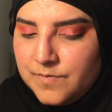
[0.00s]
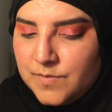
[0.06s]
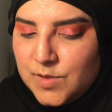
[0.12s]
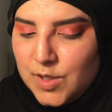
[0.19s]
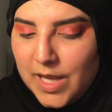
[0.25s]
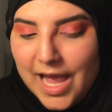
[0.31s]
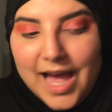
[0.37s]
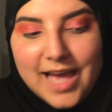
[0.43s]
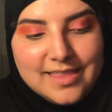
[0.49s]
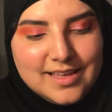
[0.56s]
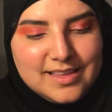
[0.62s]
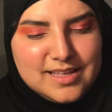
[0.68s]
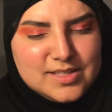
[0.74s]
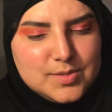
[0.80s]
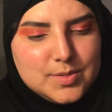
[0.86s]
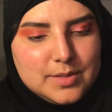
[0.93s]
So yeah, I think
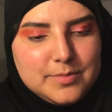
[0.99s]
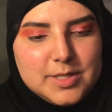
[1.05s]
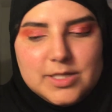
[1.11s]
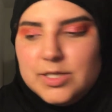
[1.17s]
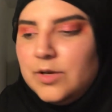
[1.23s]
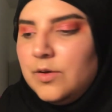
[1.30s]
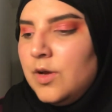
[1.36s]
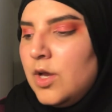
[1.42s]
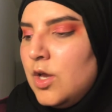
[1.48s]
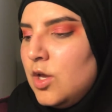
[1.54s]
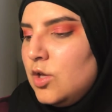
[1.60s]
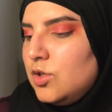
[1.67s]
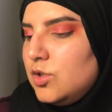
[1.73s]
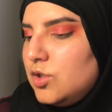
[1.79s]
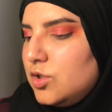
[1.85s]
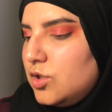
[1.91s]
that's what I'm going to do.
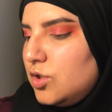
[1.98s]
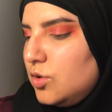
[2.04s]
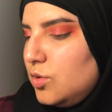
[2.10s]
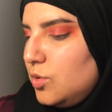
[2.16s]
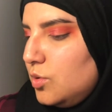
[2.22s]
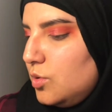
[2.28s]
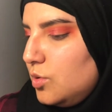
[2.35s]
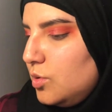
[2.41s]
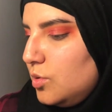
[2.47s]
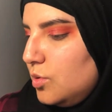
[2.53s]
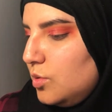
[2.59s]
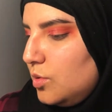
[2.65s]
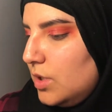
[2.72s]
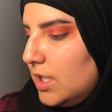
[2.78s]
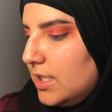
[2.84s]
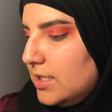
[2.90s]
So
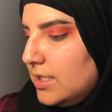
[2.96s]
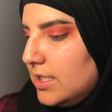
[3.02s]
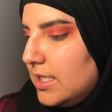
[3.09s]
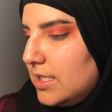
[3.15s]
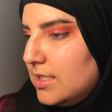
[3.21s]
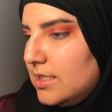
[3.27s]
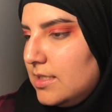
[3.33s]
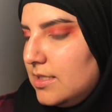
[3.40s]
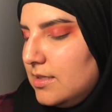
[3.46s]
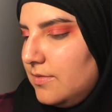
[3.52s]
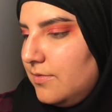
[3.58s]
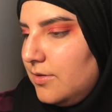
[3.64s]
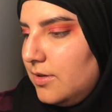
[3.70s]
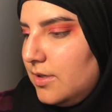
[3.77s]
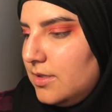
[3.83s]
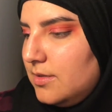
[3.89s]
let's get a
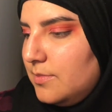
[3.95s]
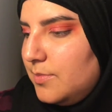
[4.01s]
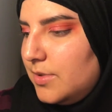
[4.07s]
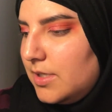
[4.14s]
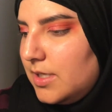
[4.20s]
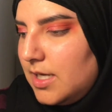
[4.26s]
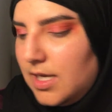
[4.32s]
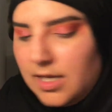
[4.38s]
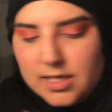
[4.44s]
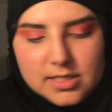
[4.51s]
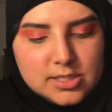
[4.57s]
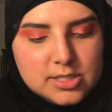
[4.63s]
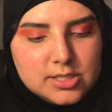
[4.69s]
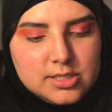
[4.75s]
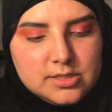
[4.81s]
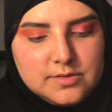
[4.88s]
different
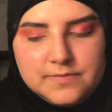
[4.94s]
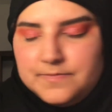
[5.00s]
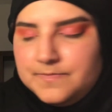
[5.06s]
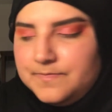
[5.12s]
brush.